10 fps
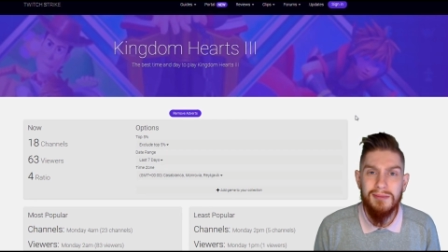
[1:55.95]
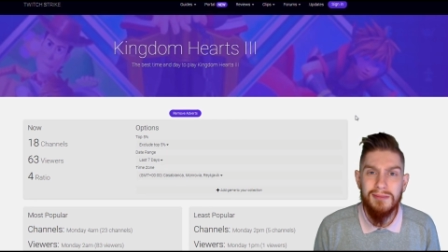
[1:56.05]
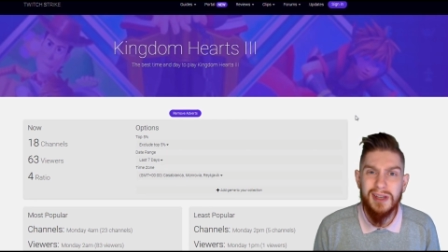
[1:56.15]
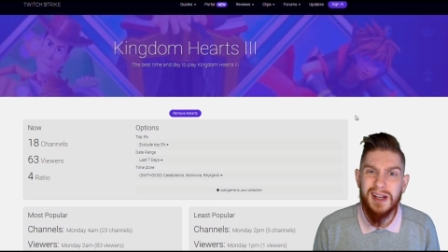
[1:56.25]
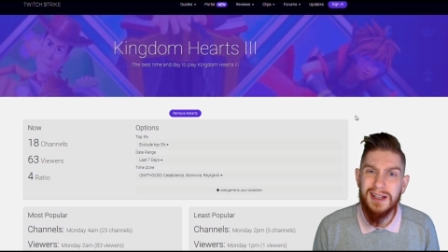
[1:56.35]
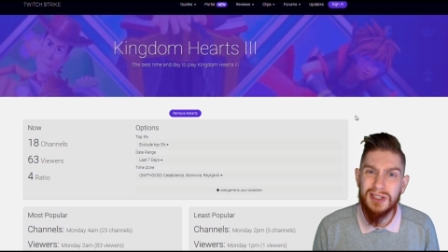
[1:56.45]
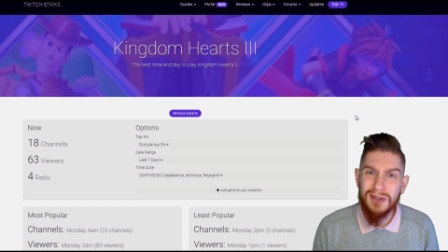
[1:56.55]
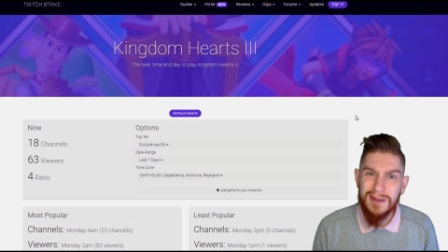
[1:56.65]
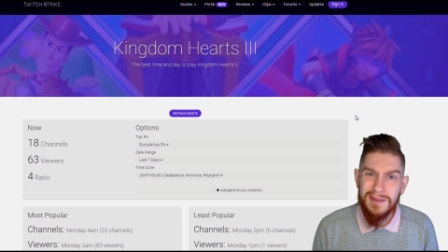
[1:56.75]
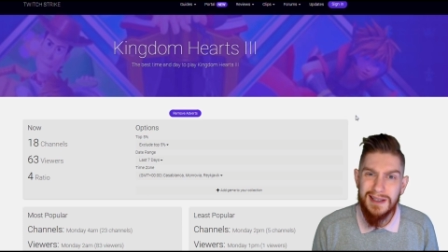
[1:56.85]
can I
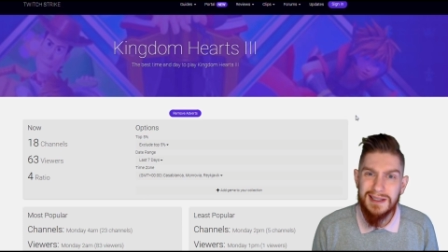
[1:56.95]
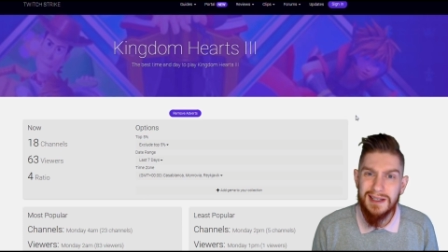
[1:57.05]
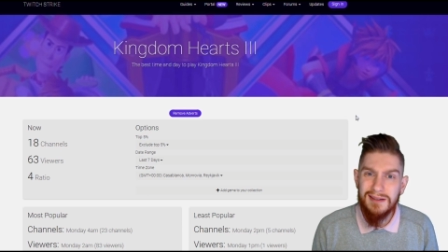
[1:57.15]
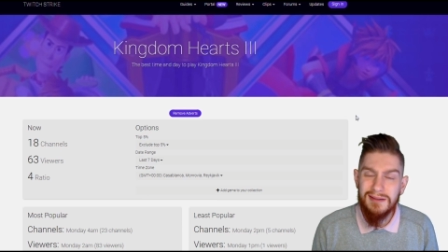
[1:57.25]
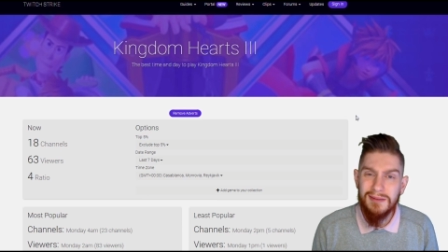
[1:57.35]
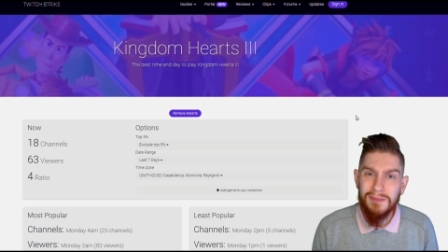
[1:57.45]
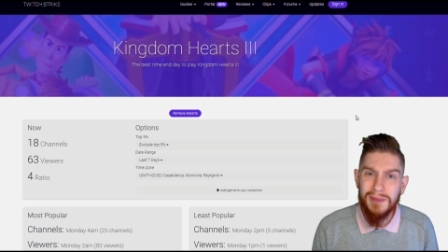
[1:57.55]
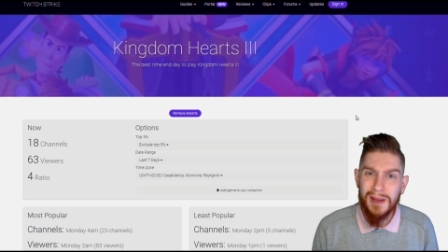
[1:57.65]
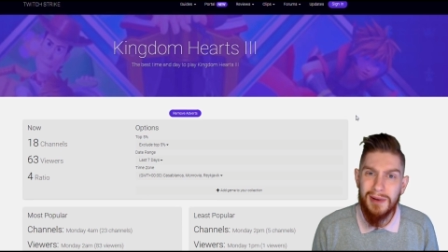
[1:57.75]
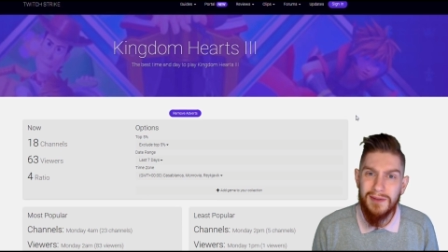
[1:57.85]
stream this and
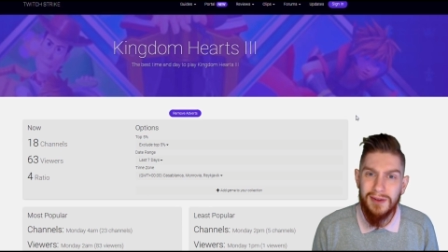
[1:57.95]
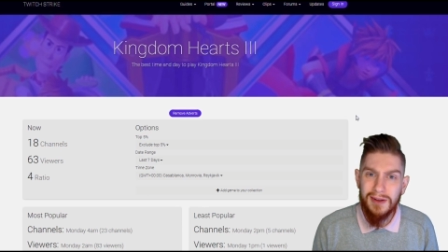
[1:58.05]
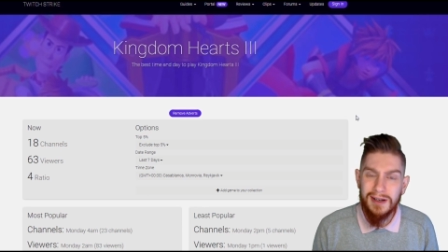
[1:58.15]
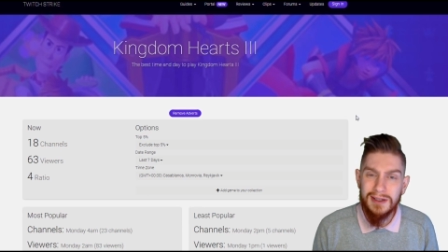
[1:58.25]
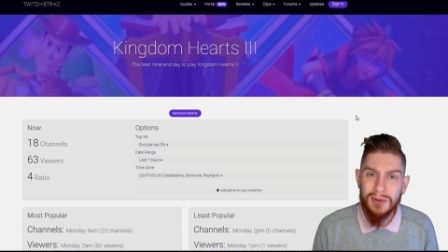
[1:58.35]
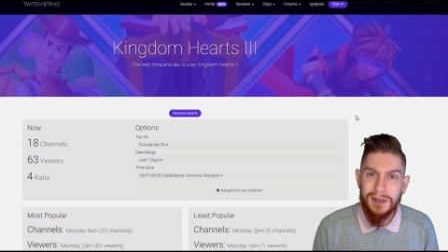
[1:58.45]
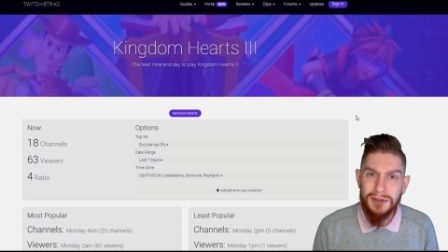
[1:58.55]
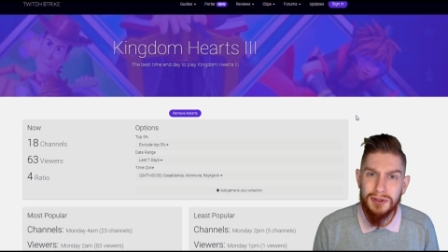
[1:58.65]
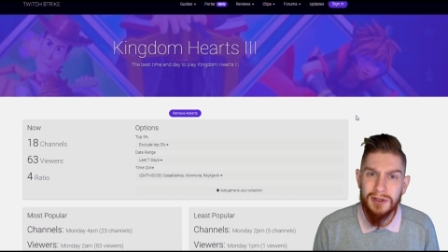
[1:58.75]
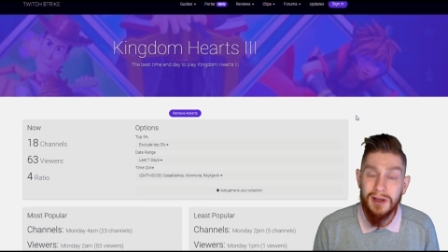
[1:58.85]
become an affiliate on
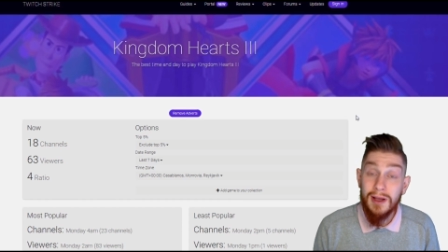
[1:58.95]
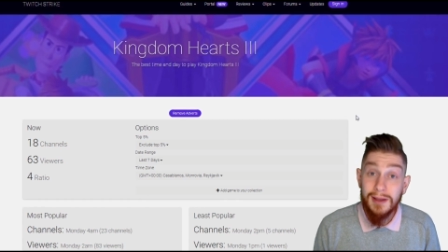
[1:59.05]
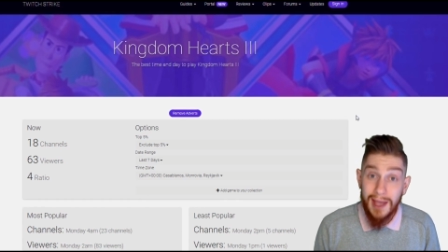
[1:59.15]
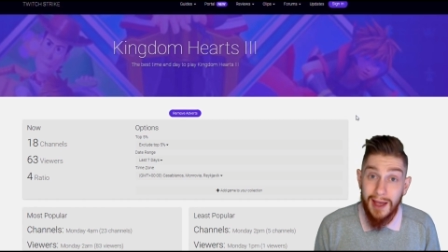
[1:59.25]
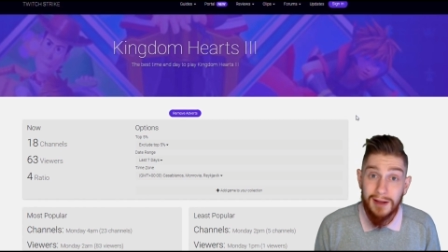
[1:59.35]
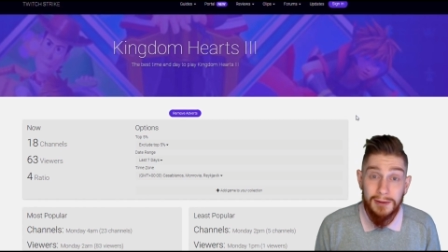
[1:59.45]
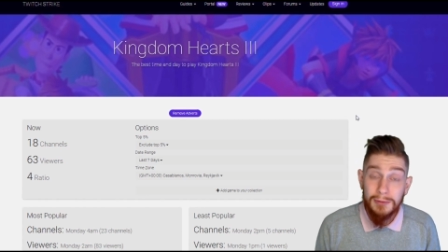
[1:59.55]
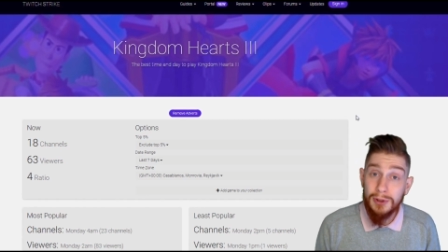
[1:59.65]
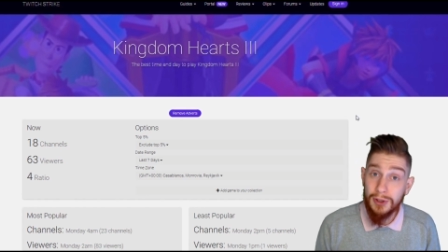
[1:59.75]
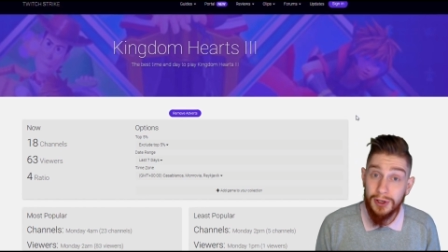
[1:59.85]
Twitch? Yeah,
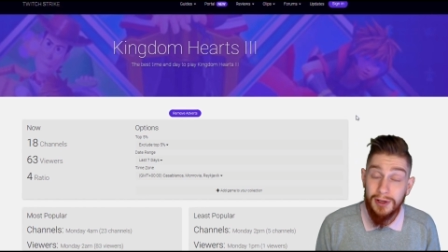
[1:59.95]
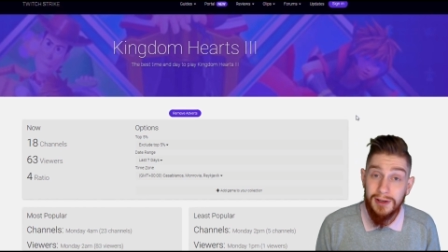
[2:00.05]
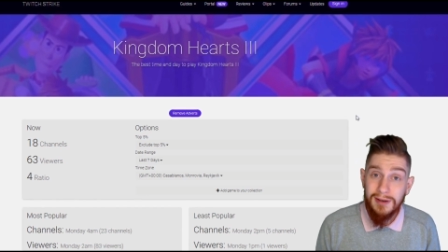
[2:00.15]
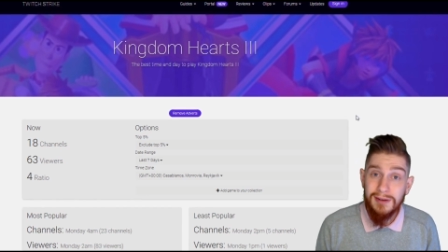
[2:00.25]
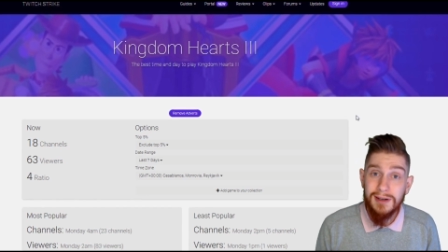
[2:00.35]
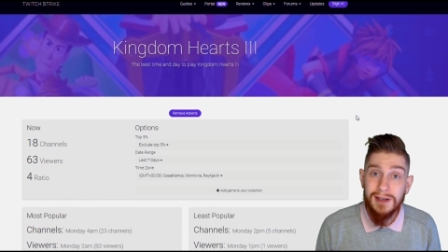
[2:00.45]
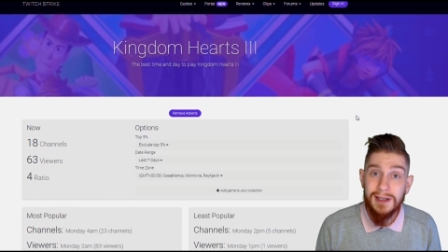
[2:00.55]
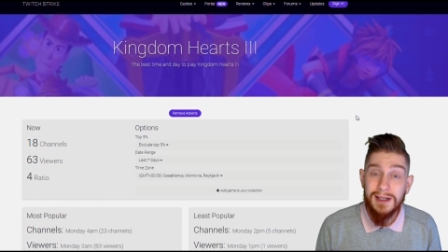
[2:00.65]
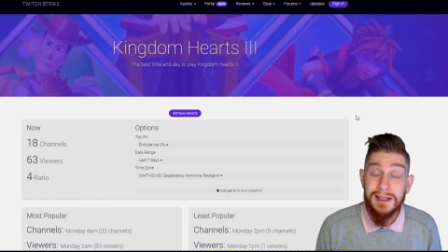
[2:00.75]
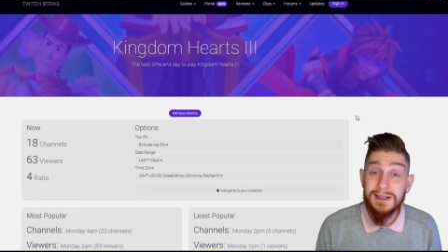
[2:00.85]
you could.
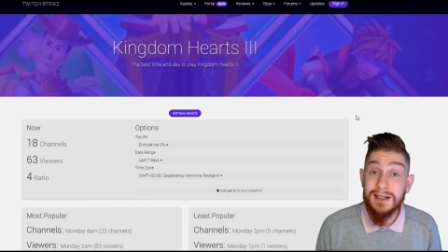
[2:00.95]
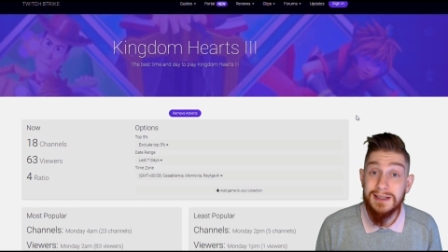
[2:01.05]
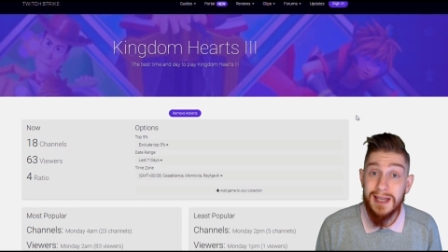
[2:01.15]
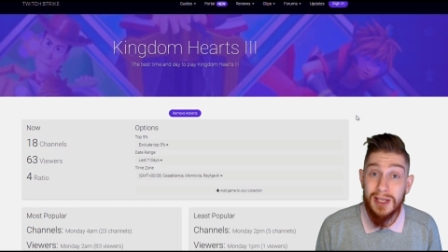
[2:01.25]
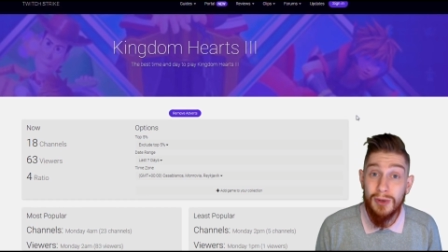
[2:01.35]
It's going to take you a